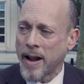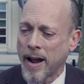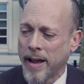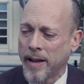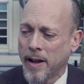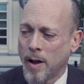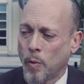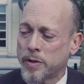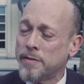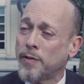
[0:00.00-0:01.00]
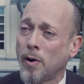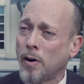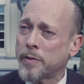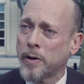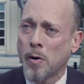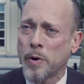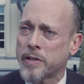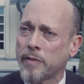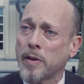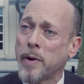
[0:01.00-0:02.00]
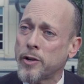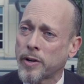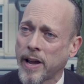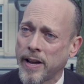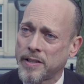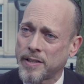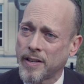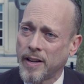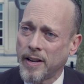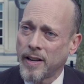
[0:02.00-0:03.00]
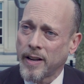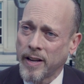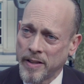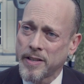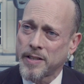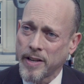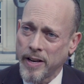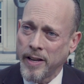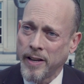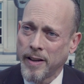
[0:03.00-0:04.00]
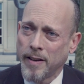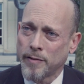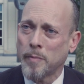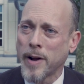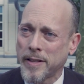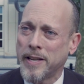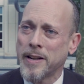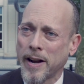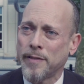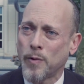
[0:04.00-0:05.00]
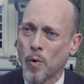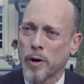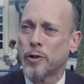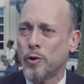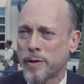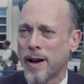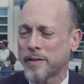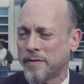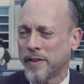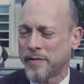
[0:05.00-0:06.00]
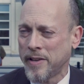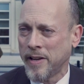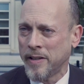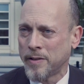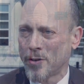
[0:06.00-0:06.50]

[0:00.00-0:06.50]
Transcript: I was involved in almost every major case in this city from 1994 to 2015.